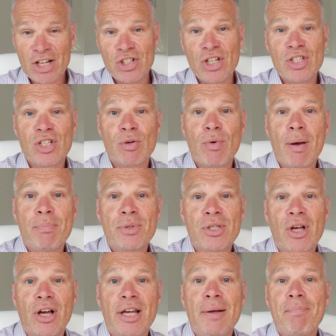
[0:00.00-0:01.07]
caches the
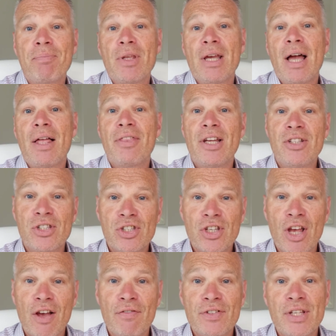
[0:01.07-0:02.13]
website, then
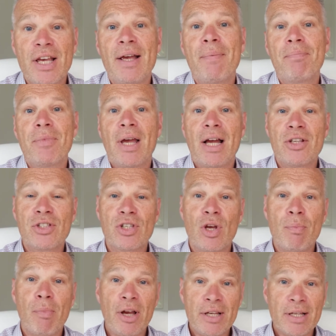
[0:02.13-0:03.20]
serves it and
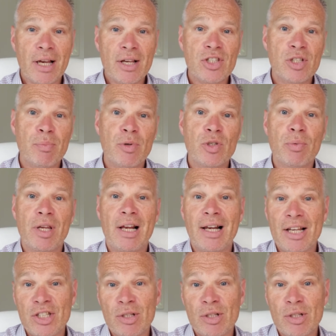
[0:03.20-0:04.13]
so my customers, when they